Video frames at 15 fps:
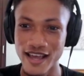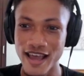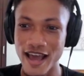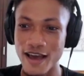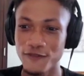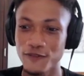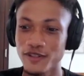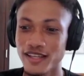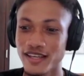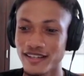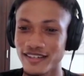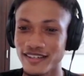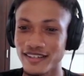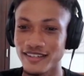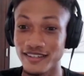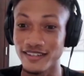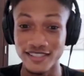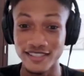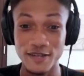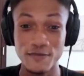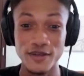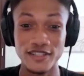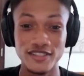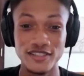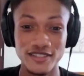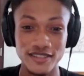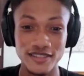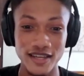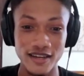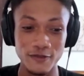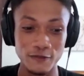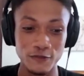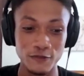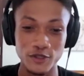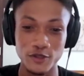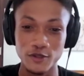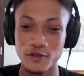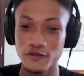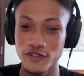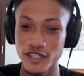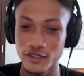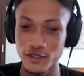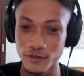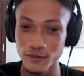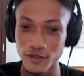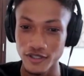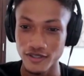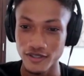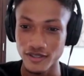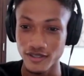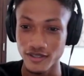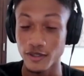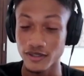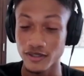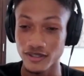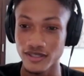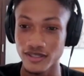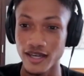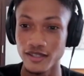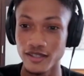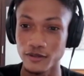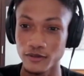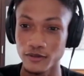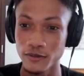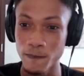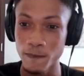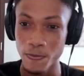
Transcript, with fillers: I feel like because I mentioned that we sort of write subconsciously, at least I do.